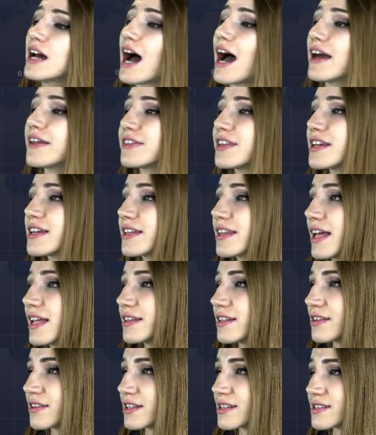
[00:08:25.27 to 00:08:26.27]
I think that
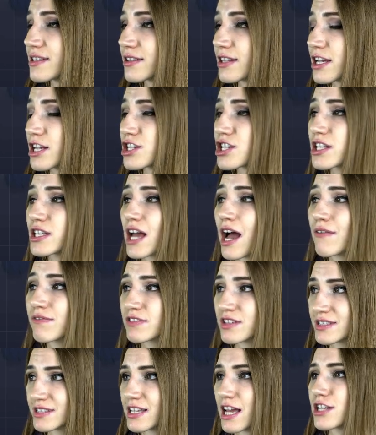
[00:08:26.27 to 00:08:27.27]
in this situation,
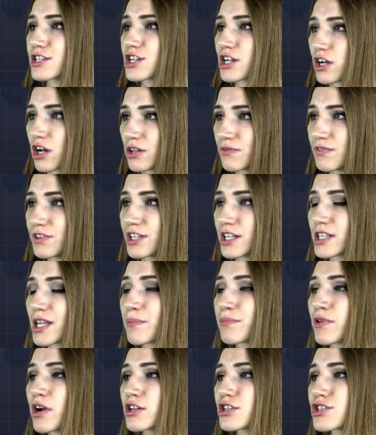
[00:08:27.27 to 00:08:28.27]
after such a confident
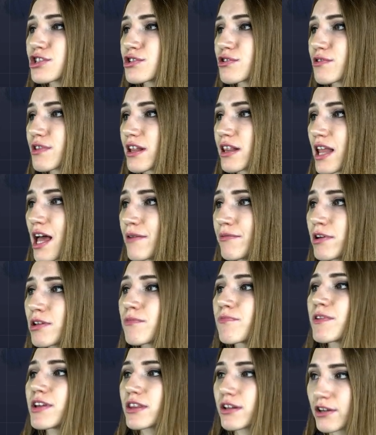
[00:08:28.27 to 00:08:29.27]
approach to the level
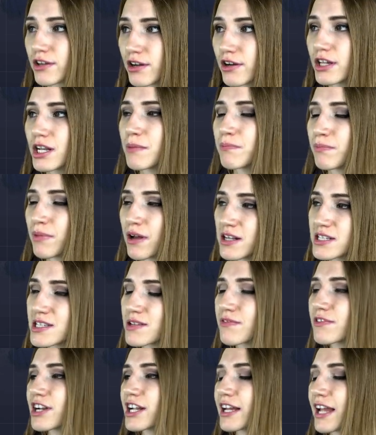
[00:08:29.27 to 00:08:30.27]
with good
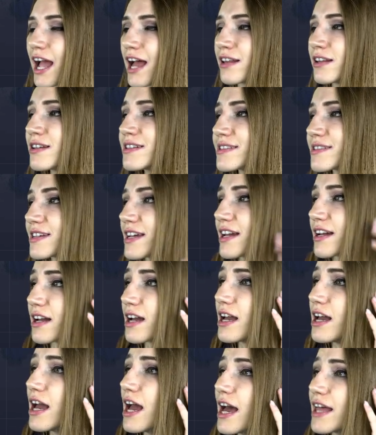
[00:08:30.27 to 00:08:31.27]
impulsive green candlestick,
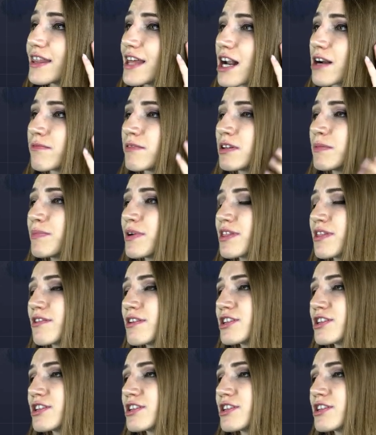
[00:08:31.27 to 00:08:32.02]
there will be the